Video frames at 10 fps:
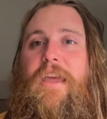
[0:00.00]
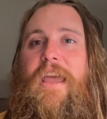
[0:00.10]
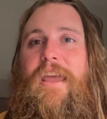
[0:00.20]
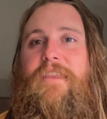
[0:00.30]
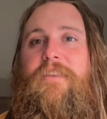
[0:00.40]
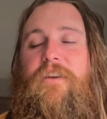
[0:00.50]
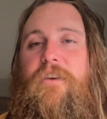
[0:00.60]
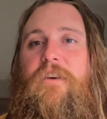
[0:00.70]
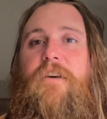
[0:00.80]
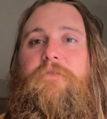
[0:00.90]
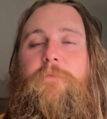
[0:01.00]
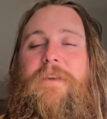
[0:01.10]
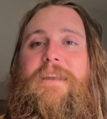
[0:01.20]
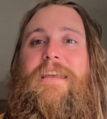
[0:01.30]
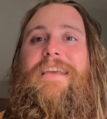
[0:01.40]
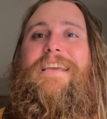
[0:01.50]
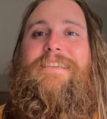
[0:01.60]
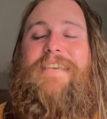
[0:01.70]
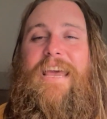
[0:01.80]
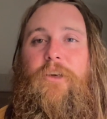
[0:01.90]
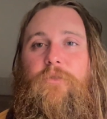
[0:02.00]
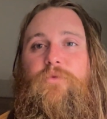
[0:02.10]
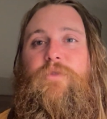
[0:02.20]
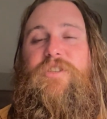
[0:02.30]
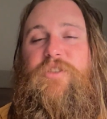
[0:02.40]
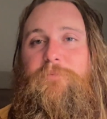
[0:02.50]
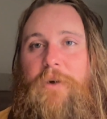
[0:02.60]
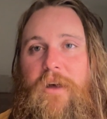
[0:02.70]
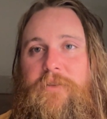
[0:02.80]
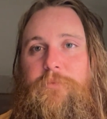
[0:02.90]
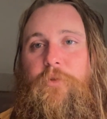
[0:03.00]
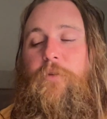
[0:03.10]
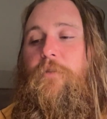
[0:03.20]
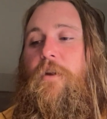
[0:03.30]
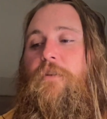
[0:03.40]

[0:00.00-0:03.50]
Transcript: and the government is held responsible